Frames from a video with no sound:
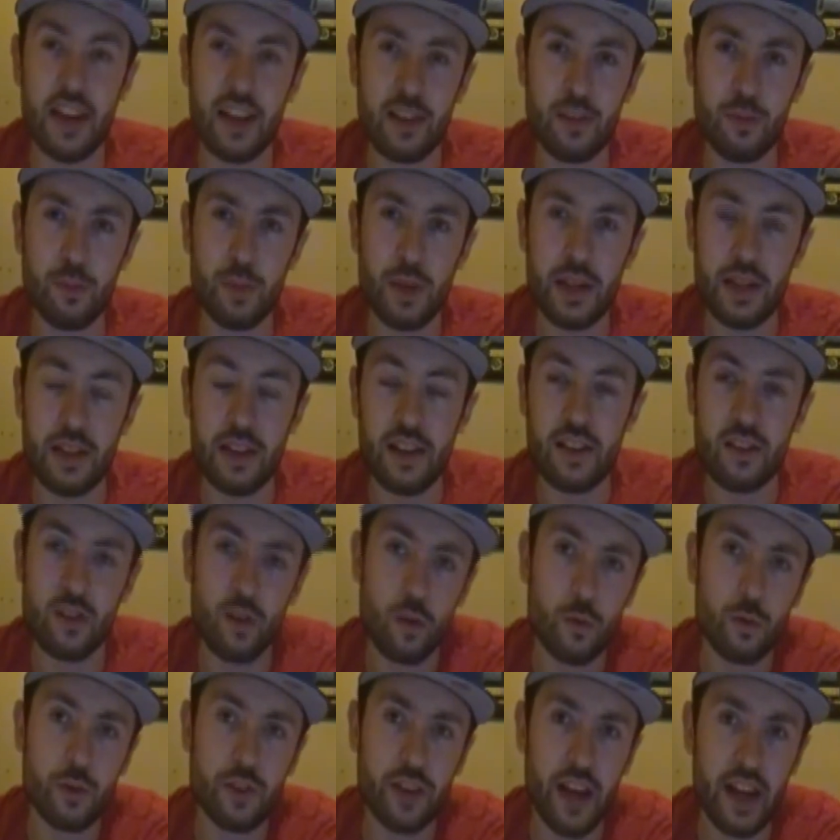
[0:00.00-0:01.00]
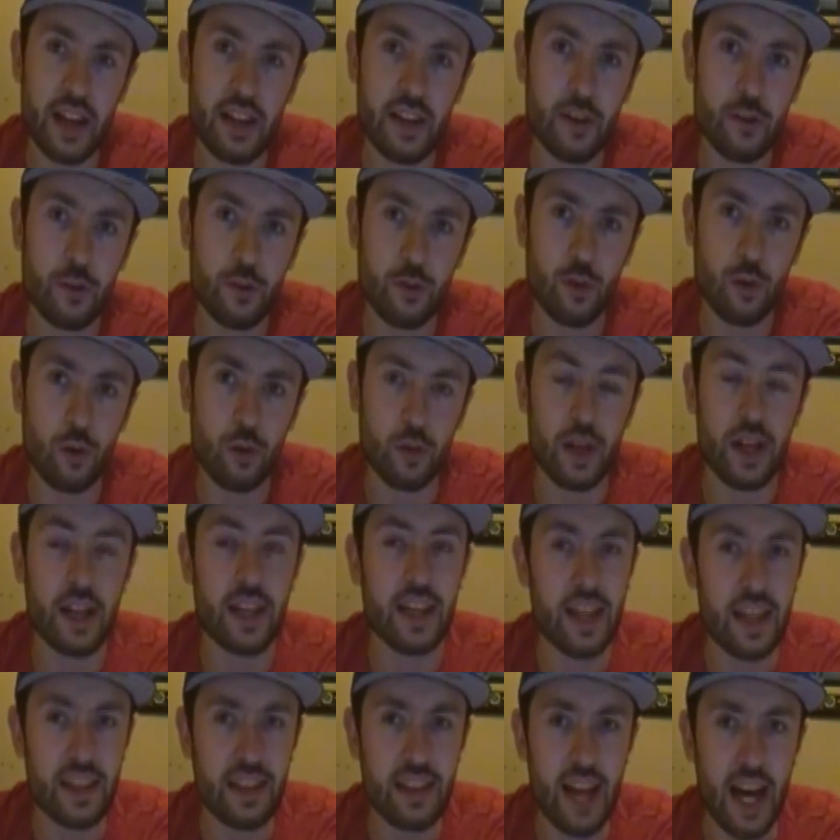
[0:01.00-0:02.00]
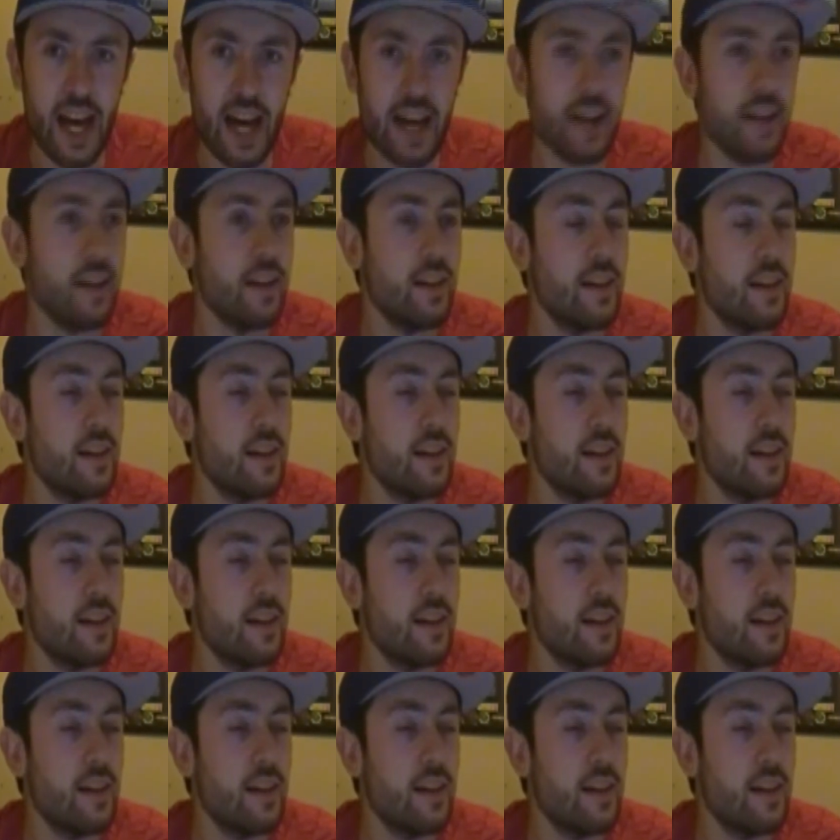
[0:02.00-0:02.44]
it's over 10 years old, I get that.